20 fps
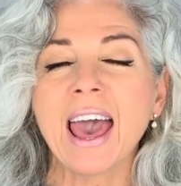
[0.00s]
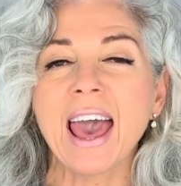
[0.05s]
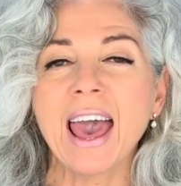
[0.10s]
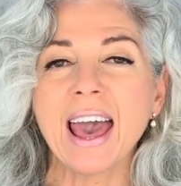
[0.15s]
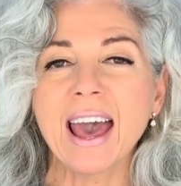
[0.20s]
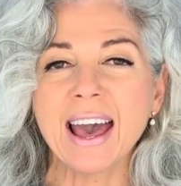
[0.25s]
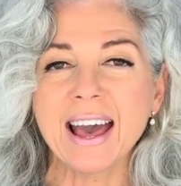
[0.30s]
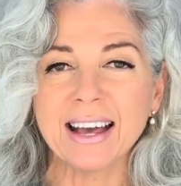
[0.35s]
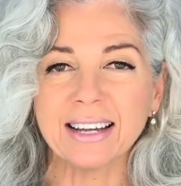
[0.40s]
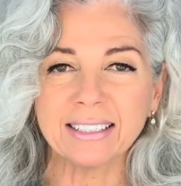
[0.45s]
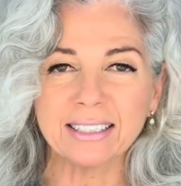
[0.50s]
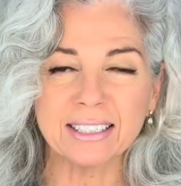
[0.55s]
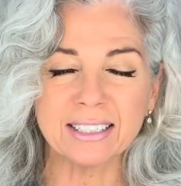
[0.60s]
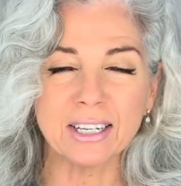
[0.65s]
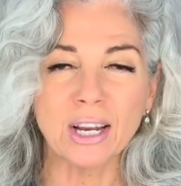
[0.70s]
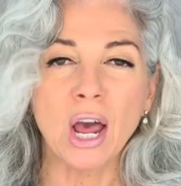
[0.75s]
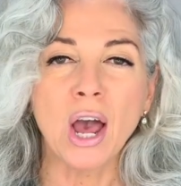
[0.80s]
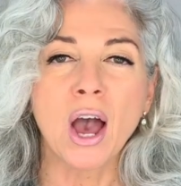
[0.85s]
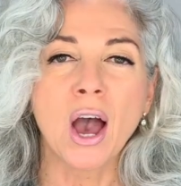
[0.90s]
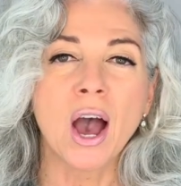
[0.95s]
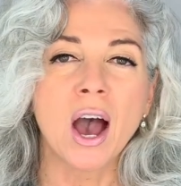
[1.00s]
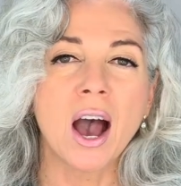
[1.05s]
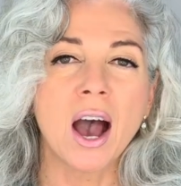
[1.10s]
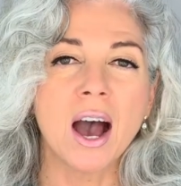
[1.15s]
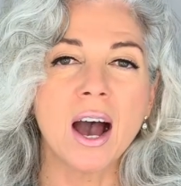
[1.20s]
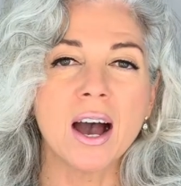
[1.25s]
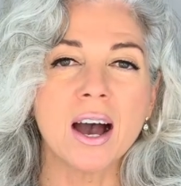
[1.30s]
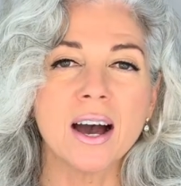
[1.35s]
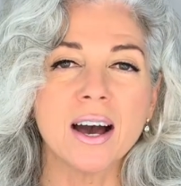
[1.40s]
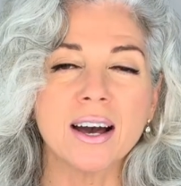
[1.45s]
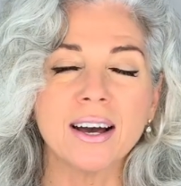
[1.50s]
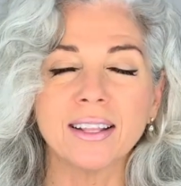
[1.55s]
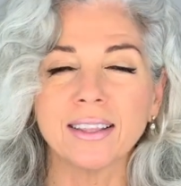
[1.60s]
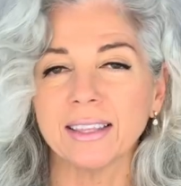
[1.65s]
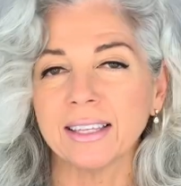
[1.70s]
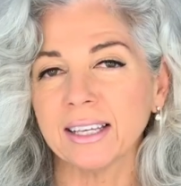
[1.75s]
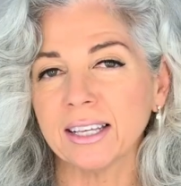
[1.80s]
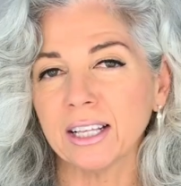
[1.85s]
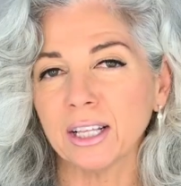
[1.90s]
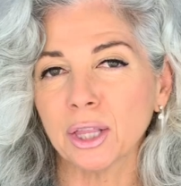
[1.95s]
and
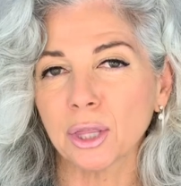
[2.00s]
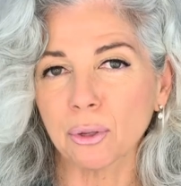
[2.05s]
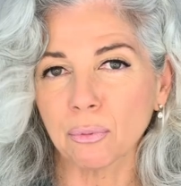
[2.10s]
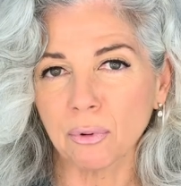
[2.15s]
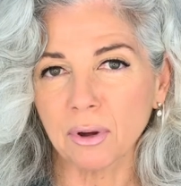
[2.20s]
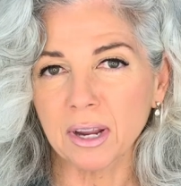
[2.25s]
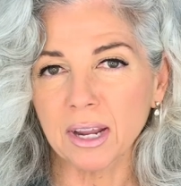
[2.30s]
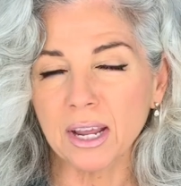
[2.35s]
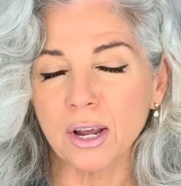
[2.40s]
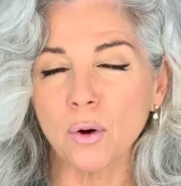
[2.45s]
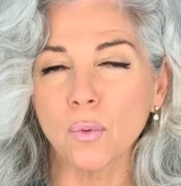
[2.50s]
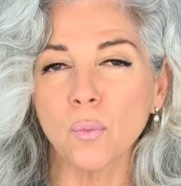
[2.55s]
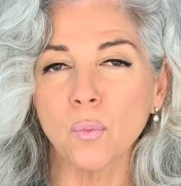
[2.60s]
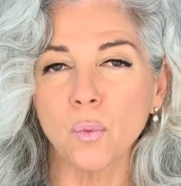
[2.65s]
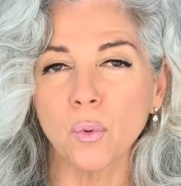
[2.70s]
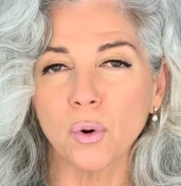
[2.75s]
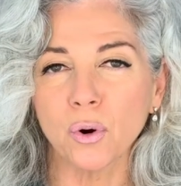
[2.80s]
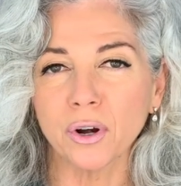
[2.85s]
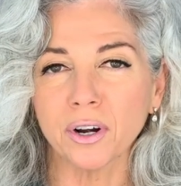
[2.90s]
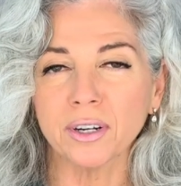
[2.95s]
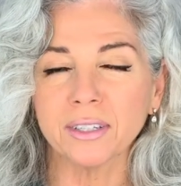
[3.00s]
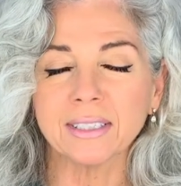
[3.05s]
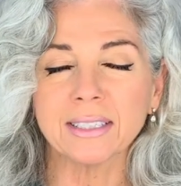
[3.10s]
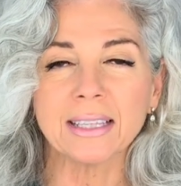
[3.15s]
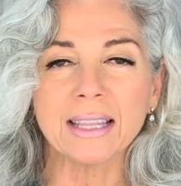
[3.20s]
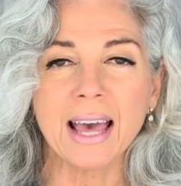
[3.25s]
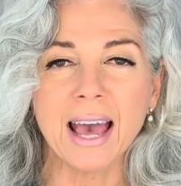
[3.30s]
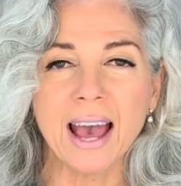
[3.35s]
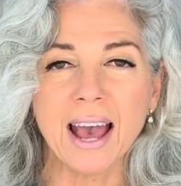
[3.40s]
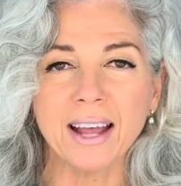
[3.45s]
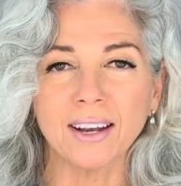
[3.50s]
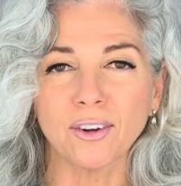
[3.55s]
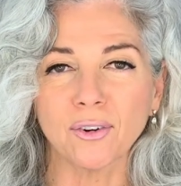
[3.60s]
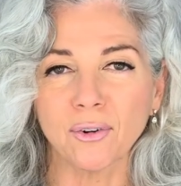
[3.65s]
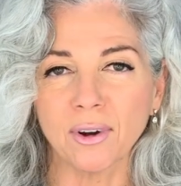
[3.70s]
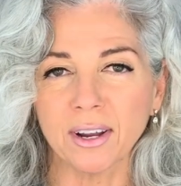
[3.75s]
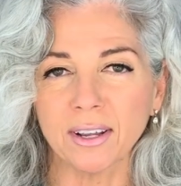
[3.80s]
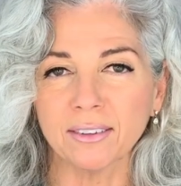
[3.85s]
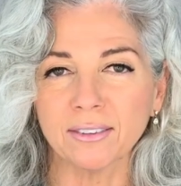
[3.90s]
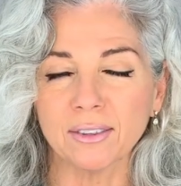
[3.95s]
the three awards that
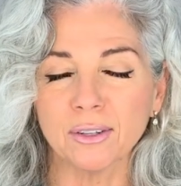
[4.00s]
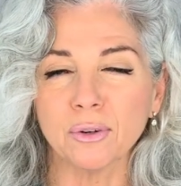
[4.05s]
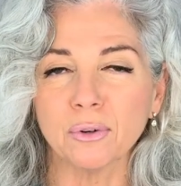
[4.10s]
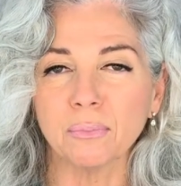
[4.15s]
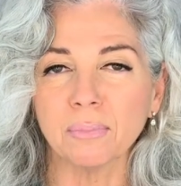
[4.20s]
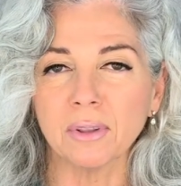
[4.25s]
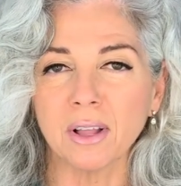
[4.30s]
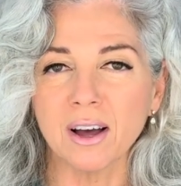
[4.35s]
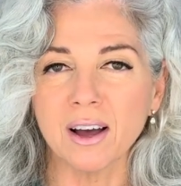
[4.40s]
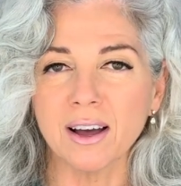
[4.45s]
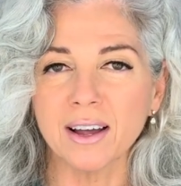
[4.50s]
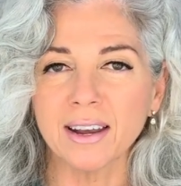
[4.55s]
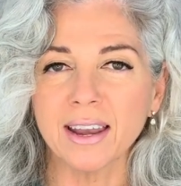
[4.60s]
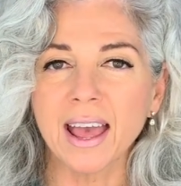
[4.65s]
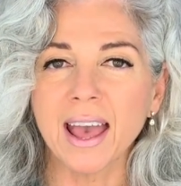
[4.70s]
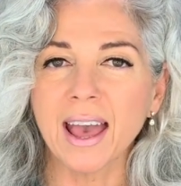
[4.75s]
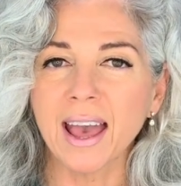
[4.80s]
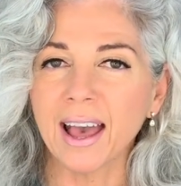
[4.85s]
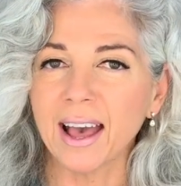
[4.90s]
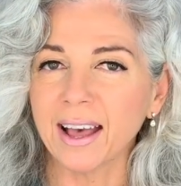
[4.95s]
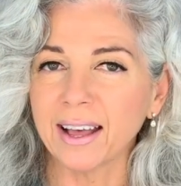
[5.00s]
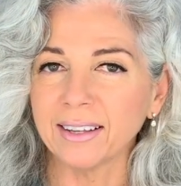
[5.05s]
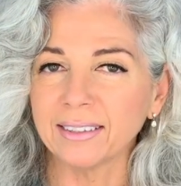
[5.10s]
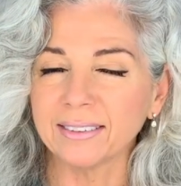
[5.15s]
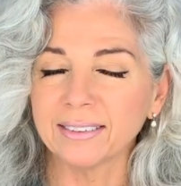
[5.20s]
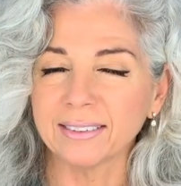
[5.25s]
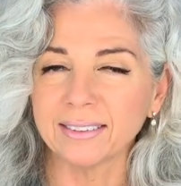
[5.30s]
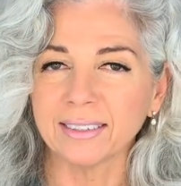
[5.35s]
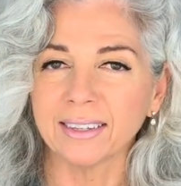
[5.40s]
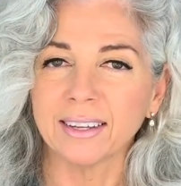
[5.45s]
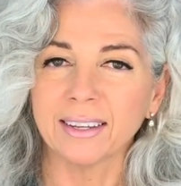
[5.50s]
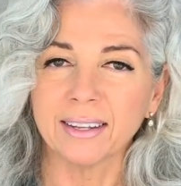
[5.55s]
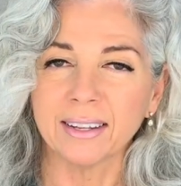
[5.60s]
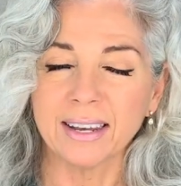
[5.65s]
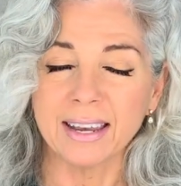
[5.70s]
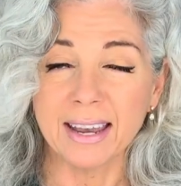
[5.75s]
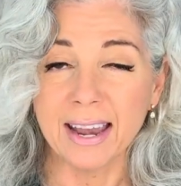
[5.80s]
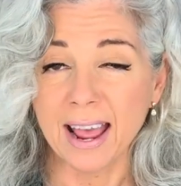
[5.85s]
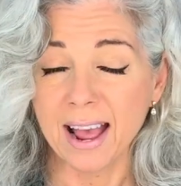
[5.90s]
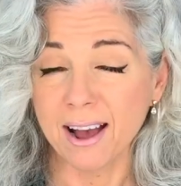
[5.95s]
Gray is the New Blonde has
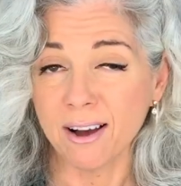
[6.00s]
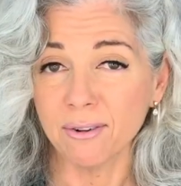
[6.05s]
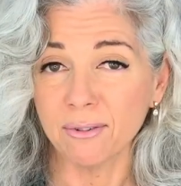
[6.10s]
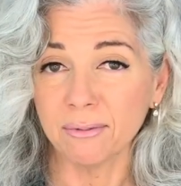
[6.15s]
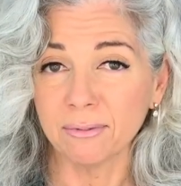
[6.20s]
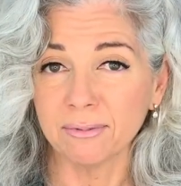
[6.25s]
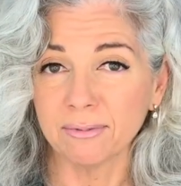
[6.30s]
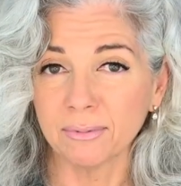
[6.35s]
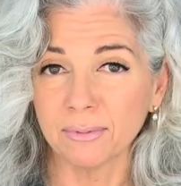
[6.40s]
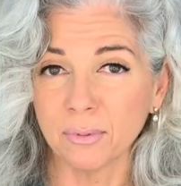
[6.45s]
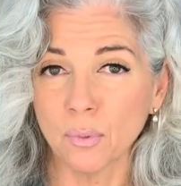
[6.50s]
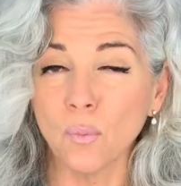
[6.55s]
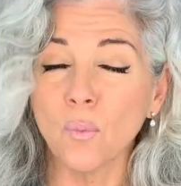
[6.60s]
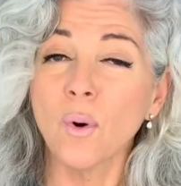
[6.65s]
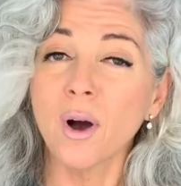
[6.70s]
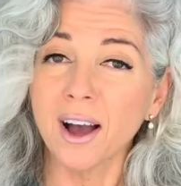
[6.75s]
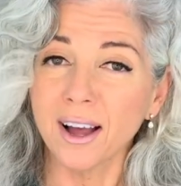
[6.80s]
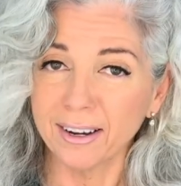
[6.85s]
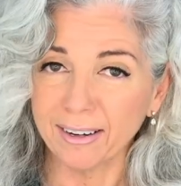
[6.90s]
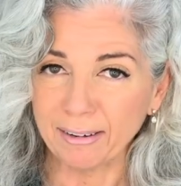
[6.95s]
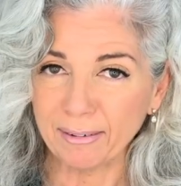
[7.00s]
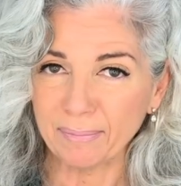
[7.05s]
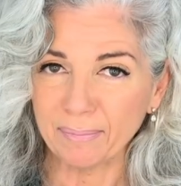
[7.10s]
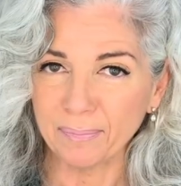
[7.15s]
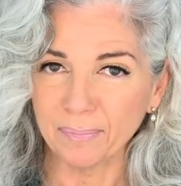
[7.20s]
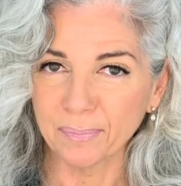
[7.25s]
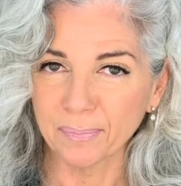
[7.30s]
now won.